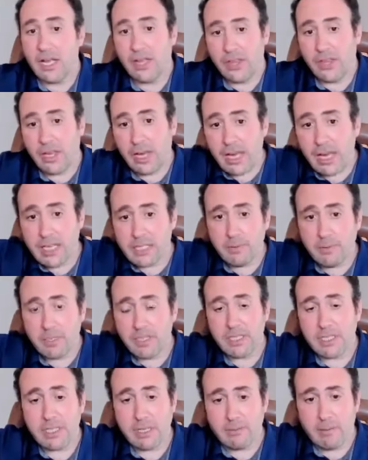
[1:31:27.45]
then I
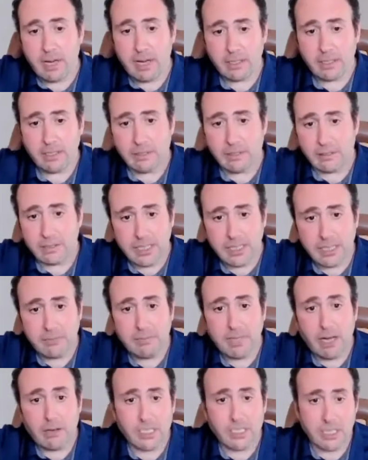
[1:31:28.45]
experience the same uh, you know same
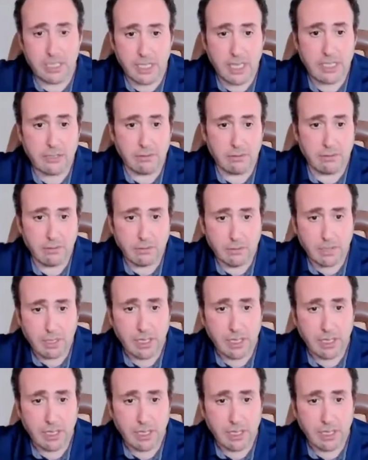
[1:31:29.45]
downside they do.